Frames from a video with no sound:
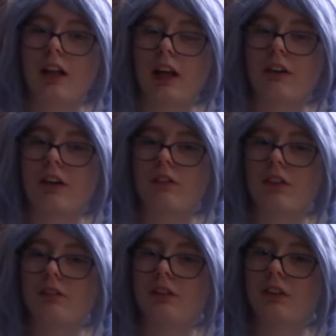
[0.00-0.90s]
However,
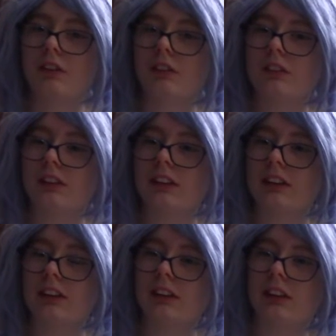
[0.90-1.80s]
if you do
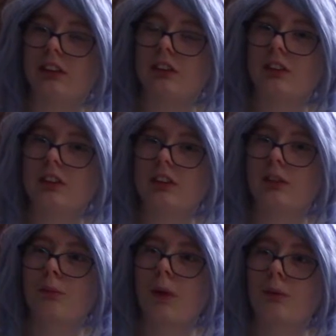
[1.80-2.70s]
this in a
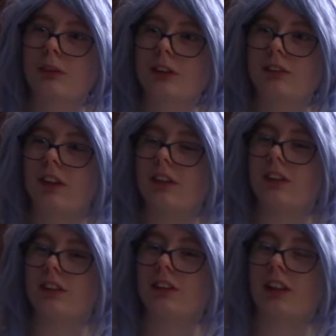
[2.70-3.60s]
traditional publishing route
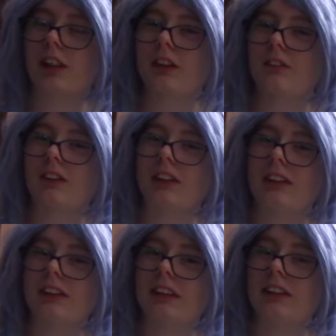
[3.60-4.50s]
and you try to fit
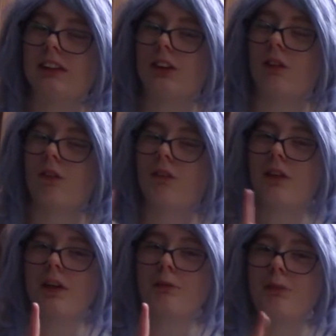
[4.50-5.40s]
this into
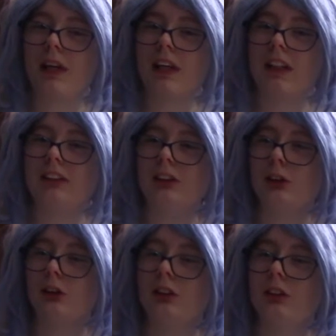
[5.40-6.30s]
1 page,
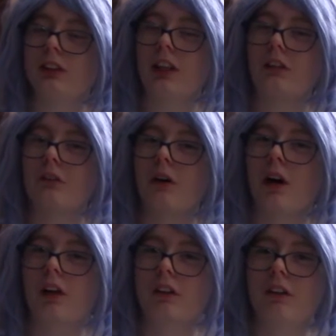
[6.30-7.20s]
you
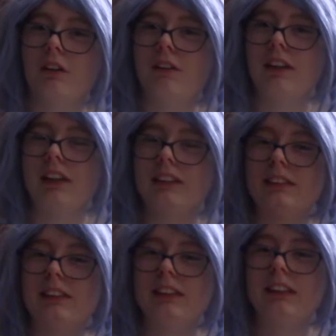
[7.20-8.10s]
cannot go
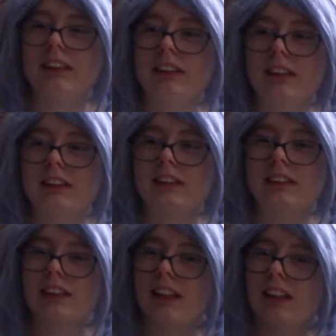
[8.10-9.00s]
into details.